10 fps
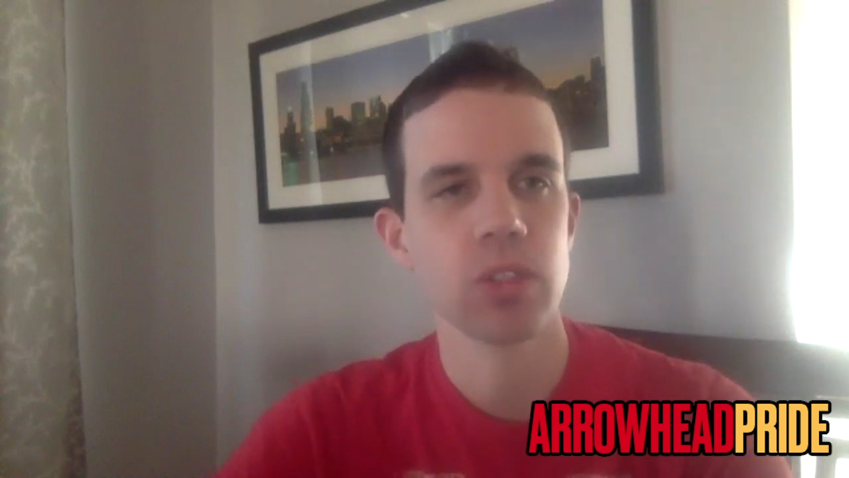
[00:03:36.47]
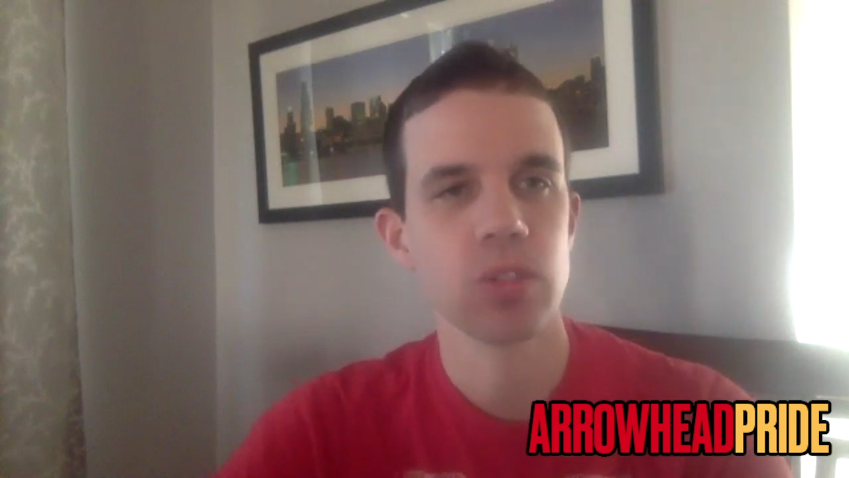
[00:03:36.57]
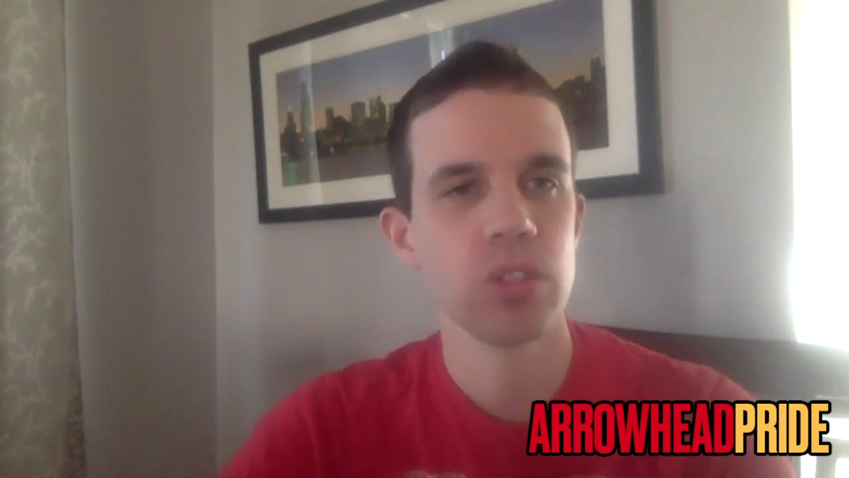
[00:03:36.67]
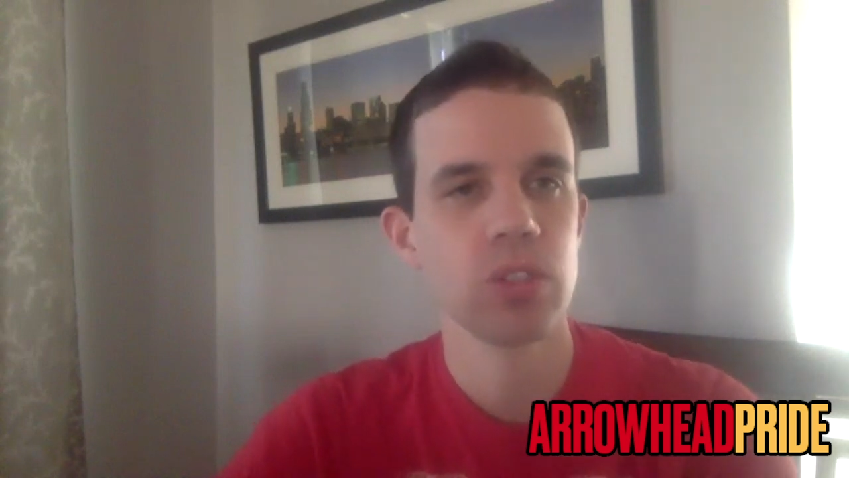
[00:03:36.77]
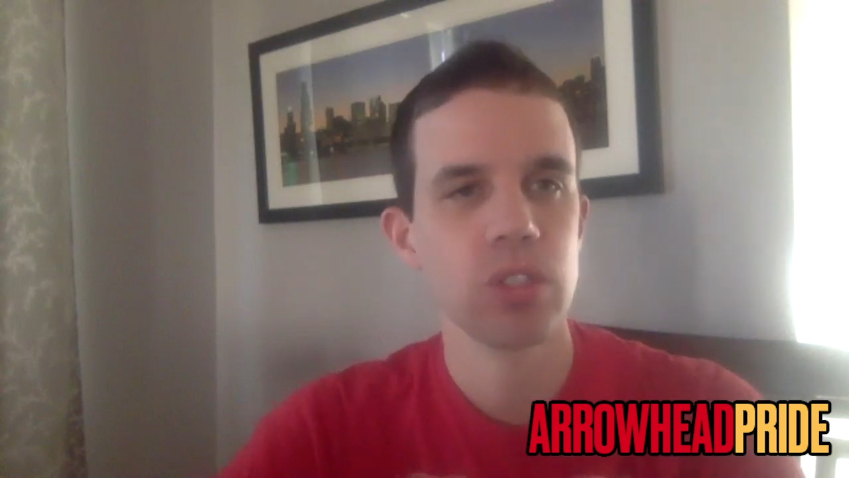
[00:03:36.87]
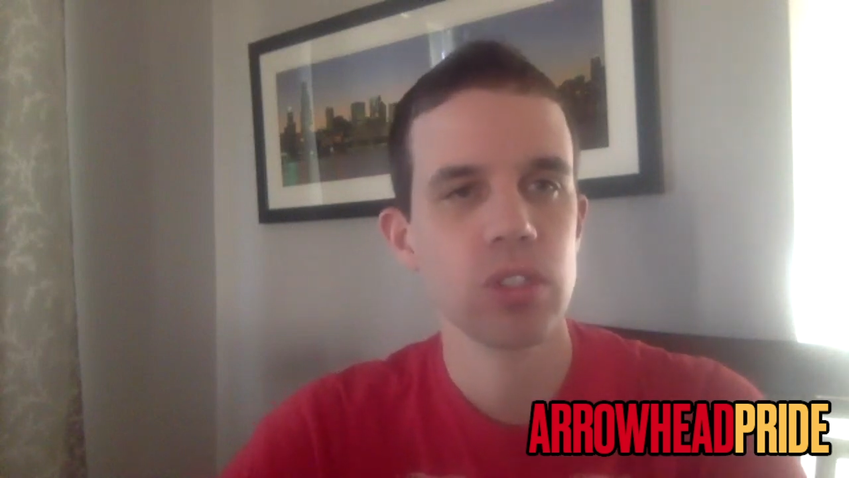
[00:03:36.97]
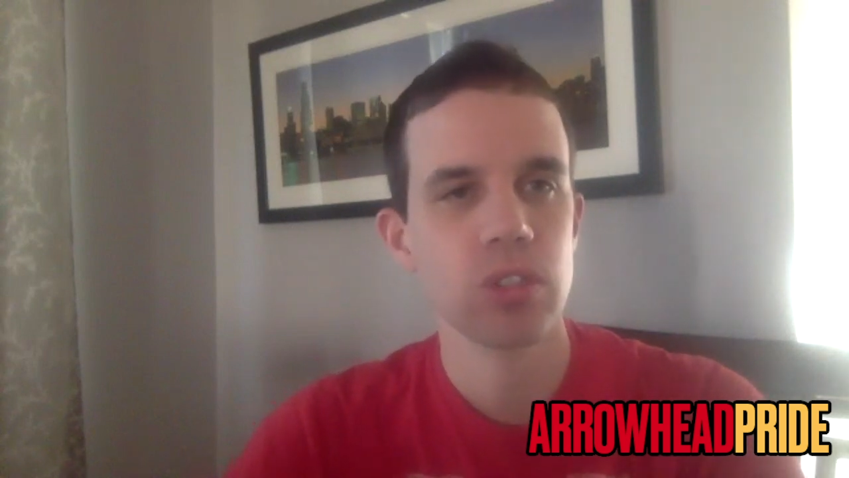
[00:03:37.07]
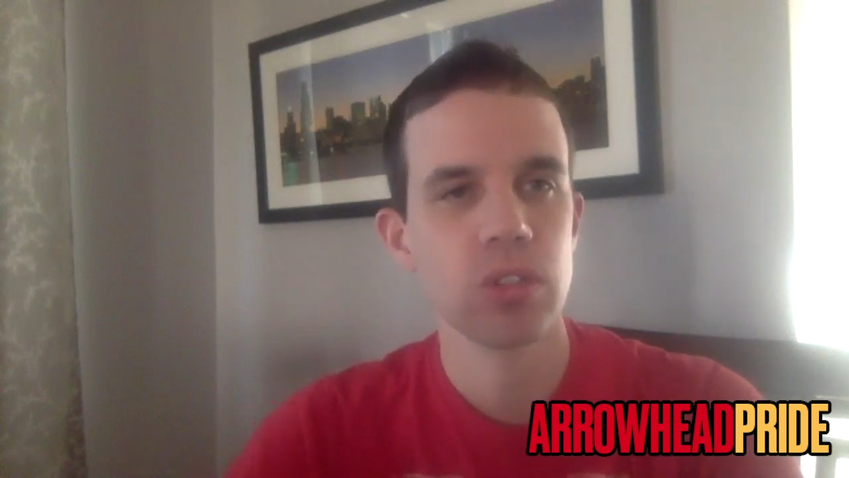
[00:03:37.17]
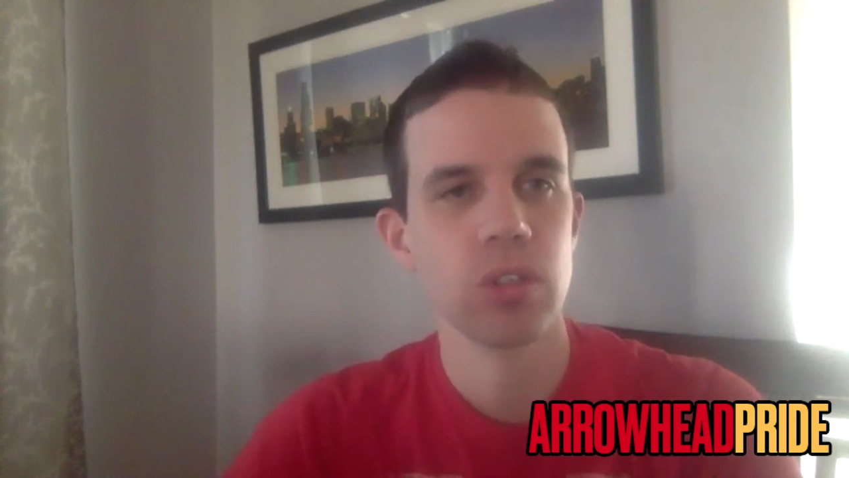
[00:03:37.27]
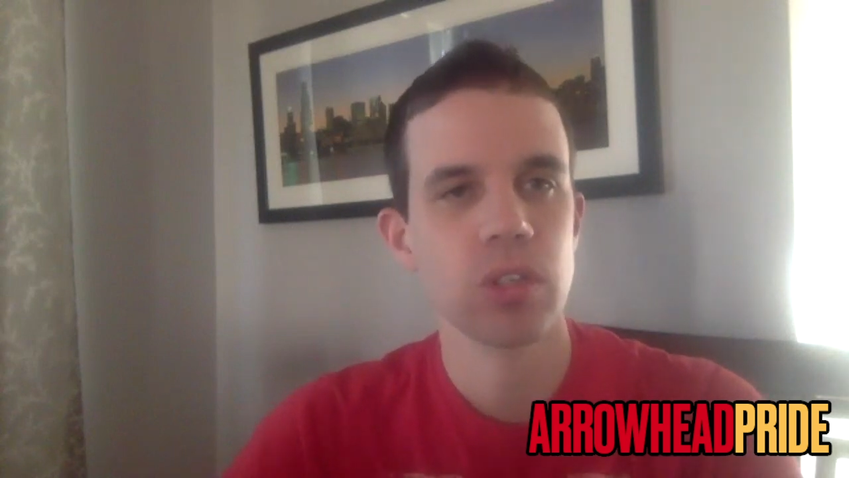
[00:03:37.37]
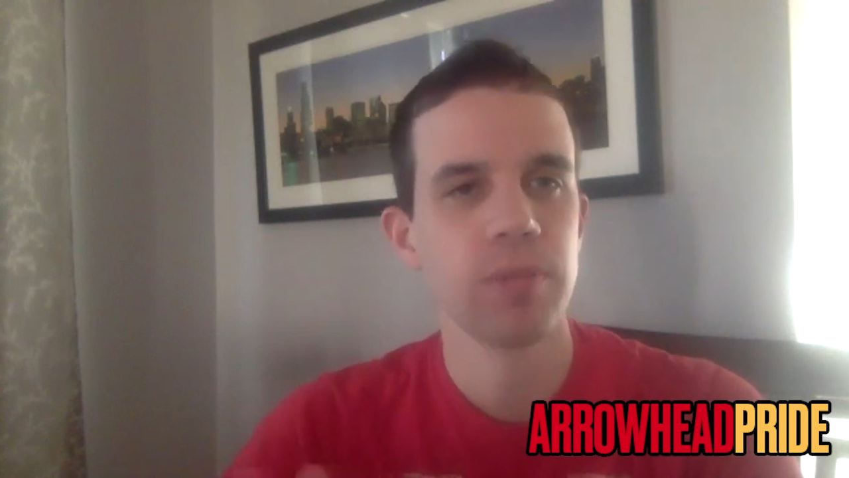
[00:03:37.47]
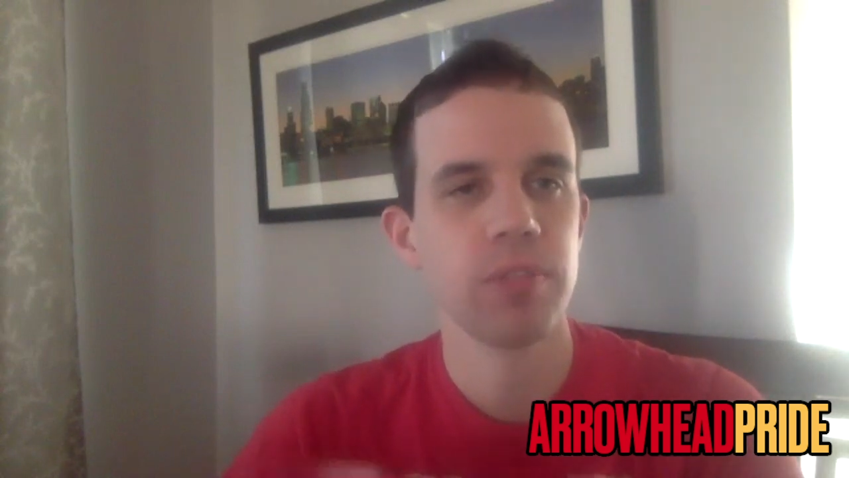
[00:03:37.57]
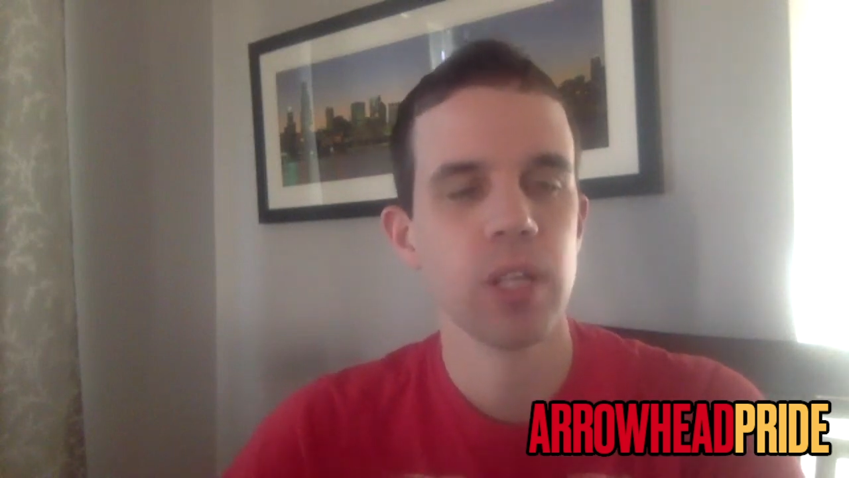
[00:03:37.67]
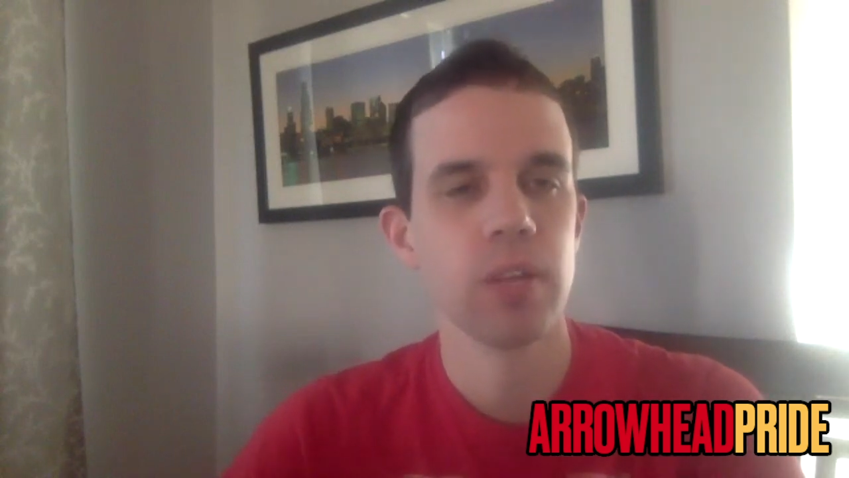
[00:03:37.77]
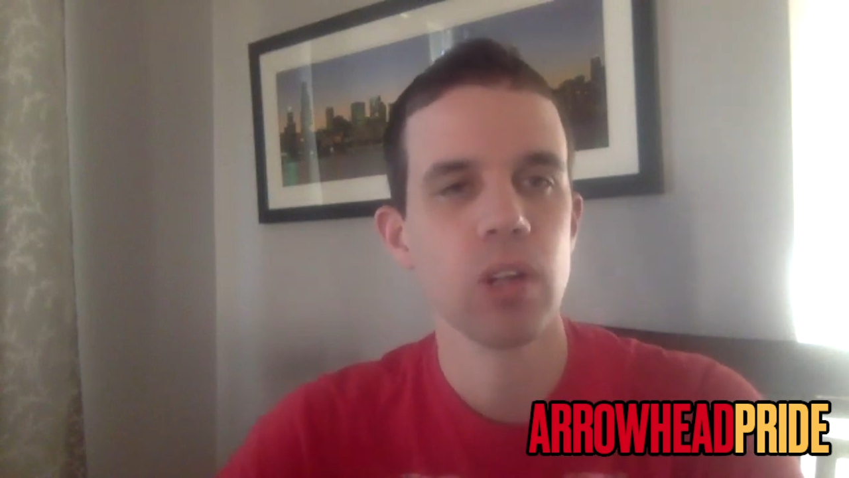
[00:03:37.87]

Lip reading: So just your comfort level,